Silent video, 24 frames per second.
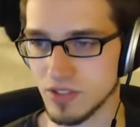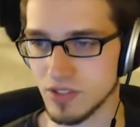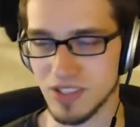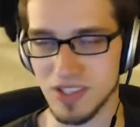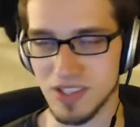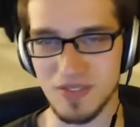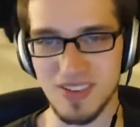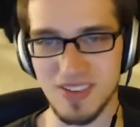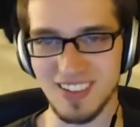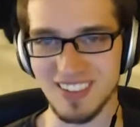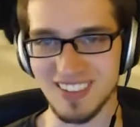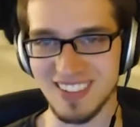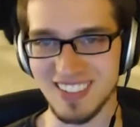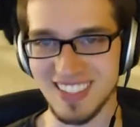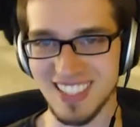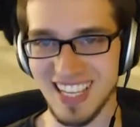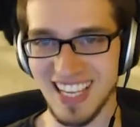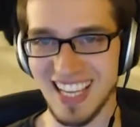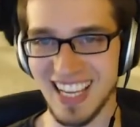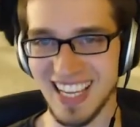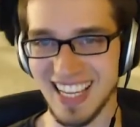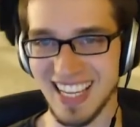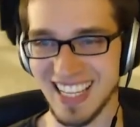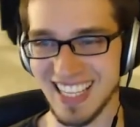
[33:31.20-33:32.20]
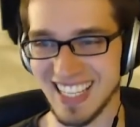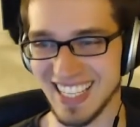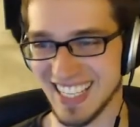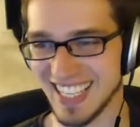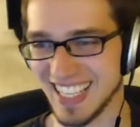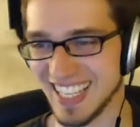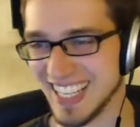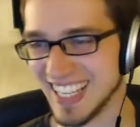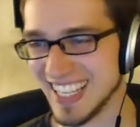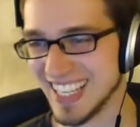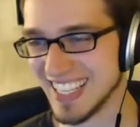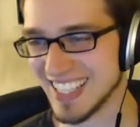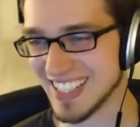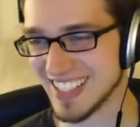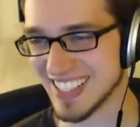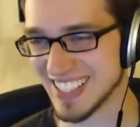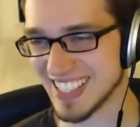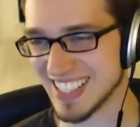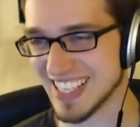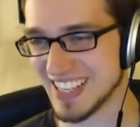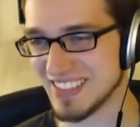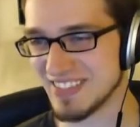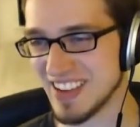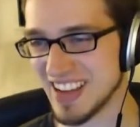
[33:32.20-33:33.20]
you
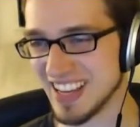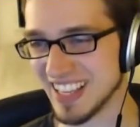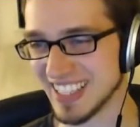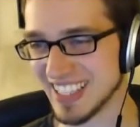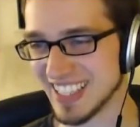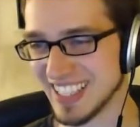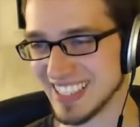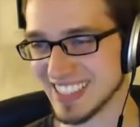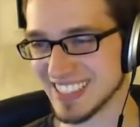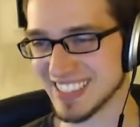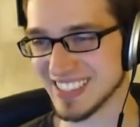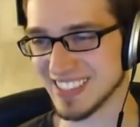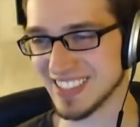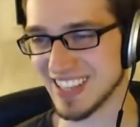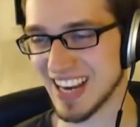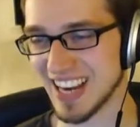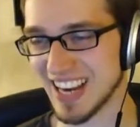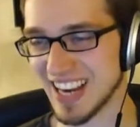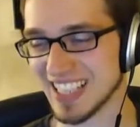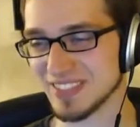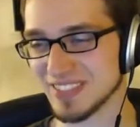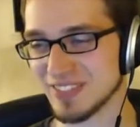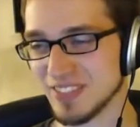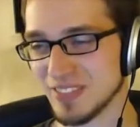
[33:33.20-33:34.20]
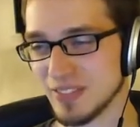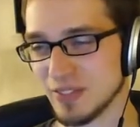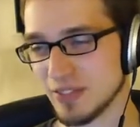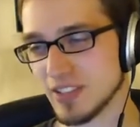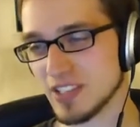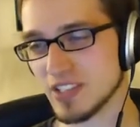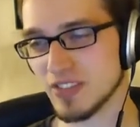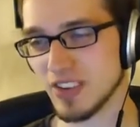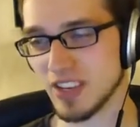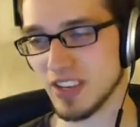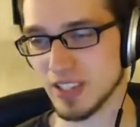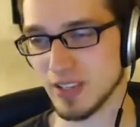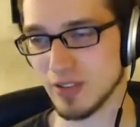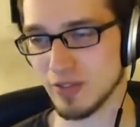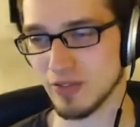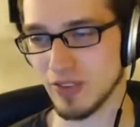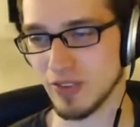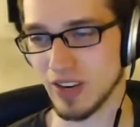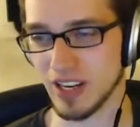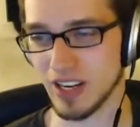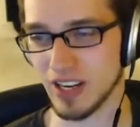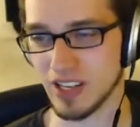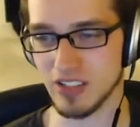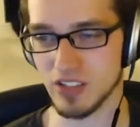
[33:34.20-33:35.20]
can email us, or actually, first of all, you can
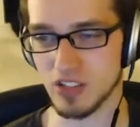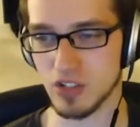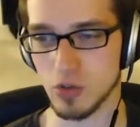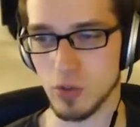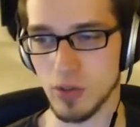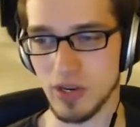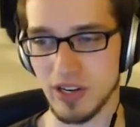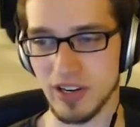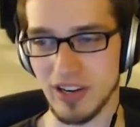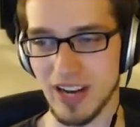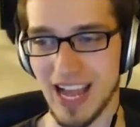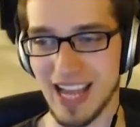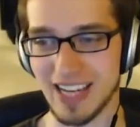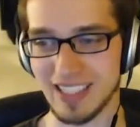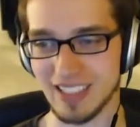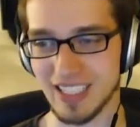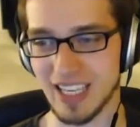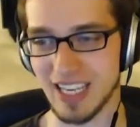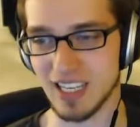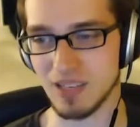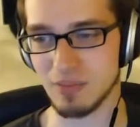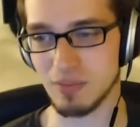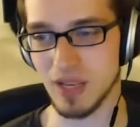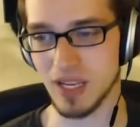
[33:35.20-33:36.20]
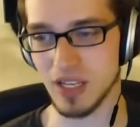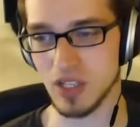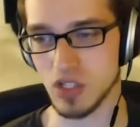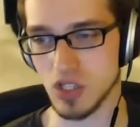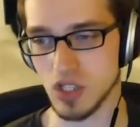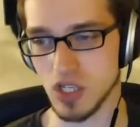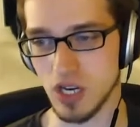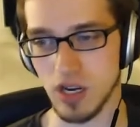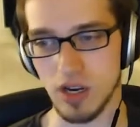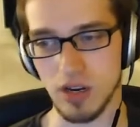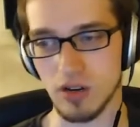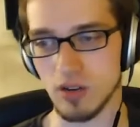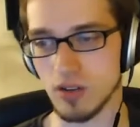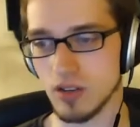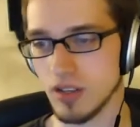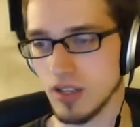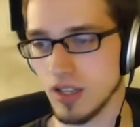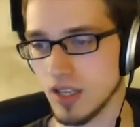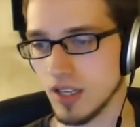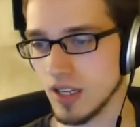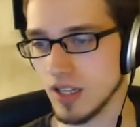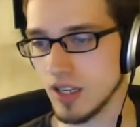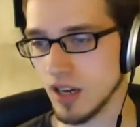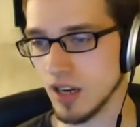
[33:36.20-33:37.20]
find us on Twitter at GetItMadeShow,
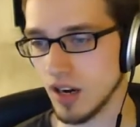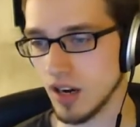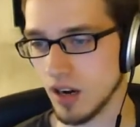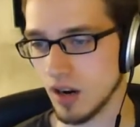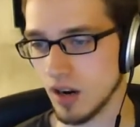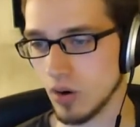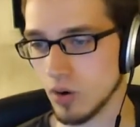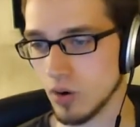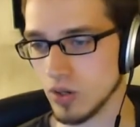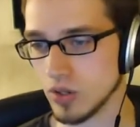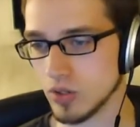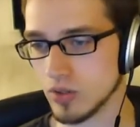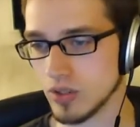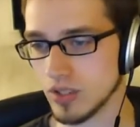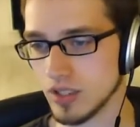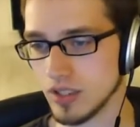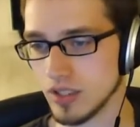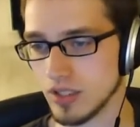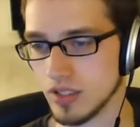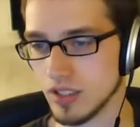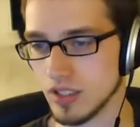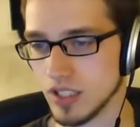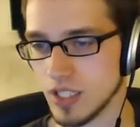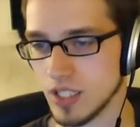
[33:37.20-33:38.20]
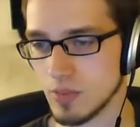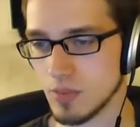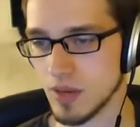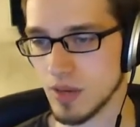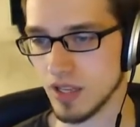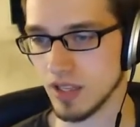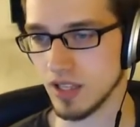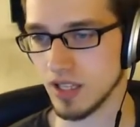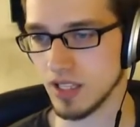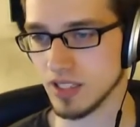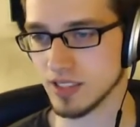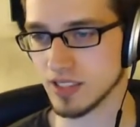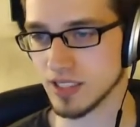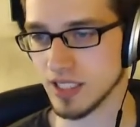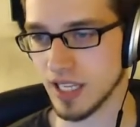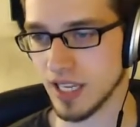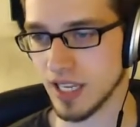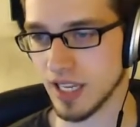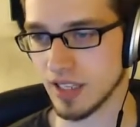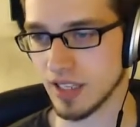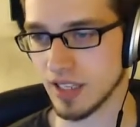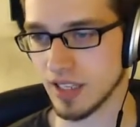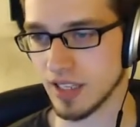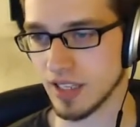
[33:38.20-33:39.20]
or you can email us
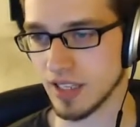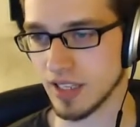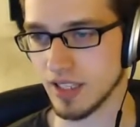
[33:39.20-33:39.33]
at